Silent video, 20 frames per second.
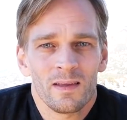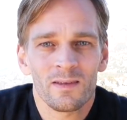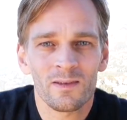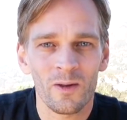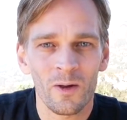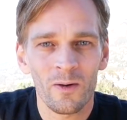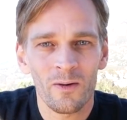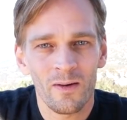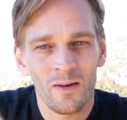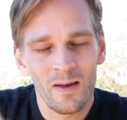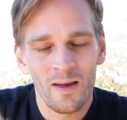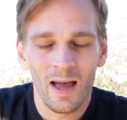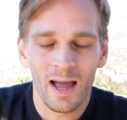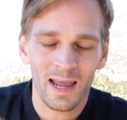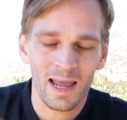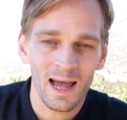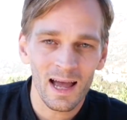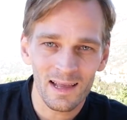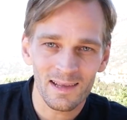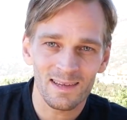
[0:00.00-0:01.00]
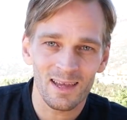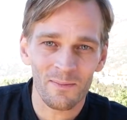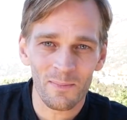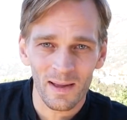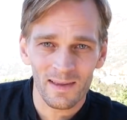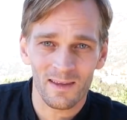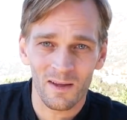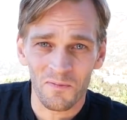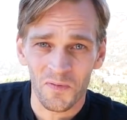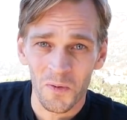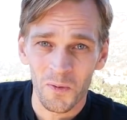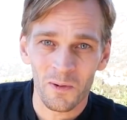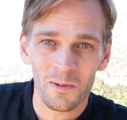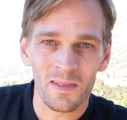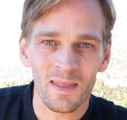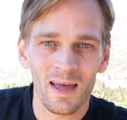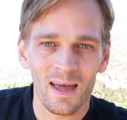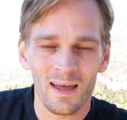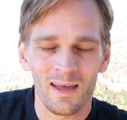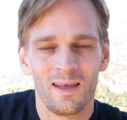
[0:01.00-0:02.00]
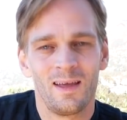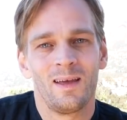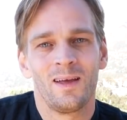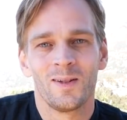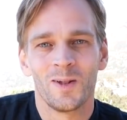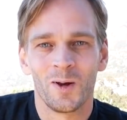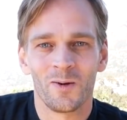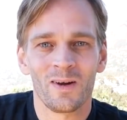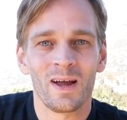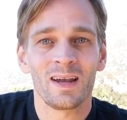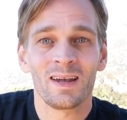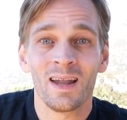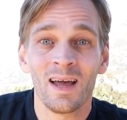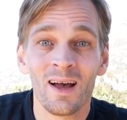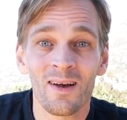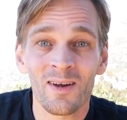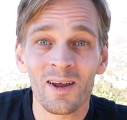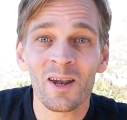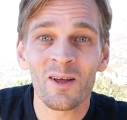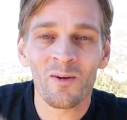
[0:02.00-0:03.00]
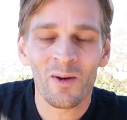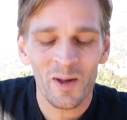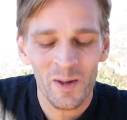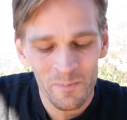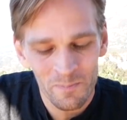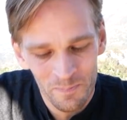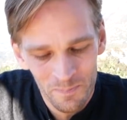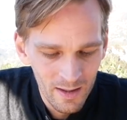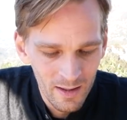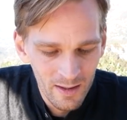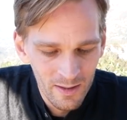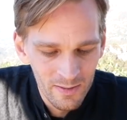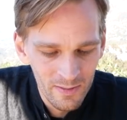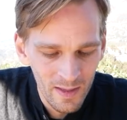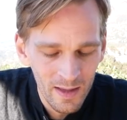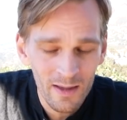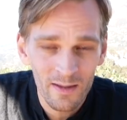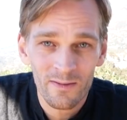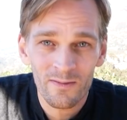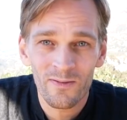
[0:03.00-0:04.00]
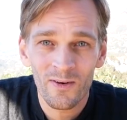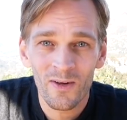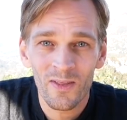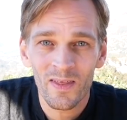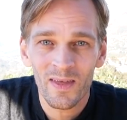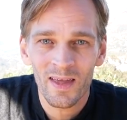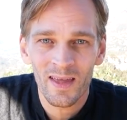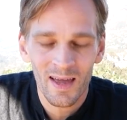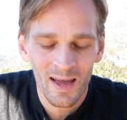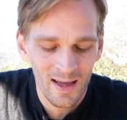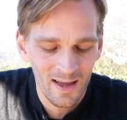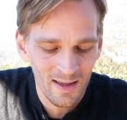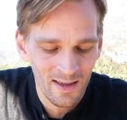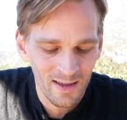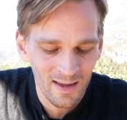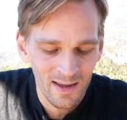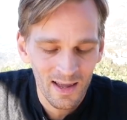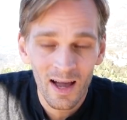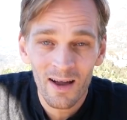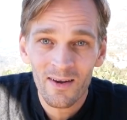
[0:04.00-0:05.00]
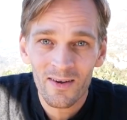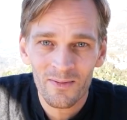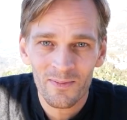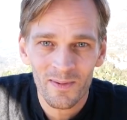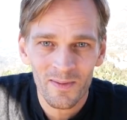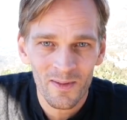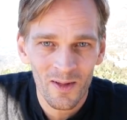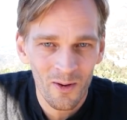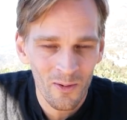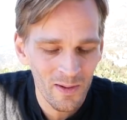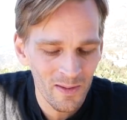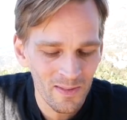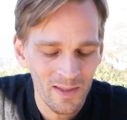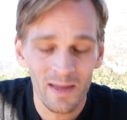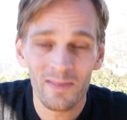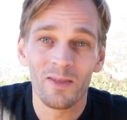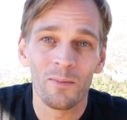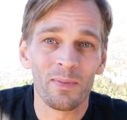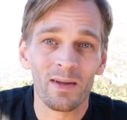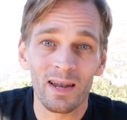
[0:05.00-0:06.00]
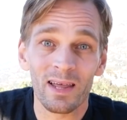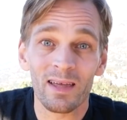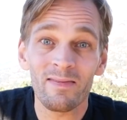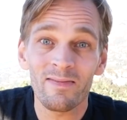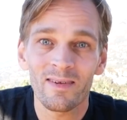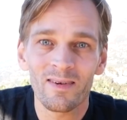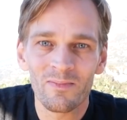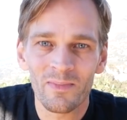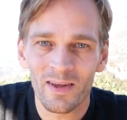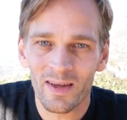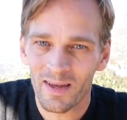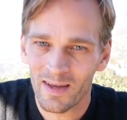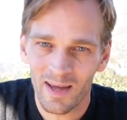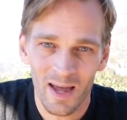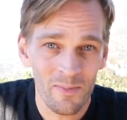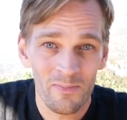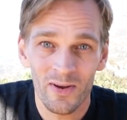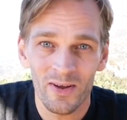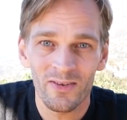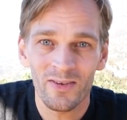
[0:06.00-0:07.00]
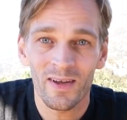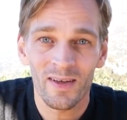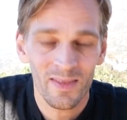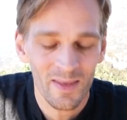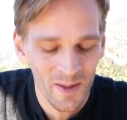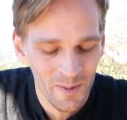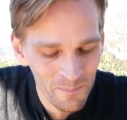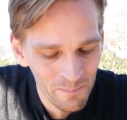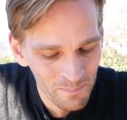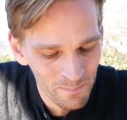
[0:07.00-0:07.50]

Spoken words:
So I can't see myself doing that. Not right now anyway. Thanks for the encouragement though, and the belief in me. I appreciate that.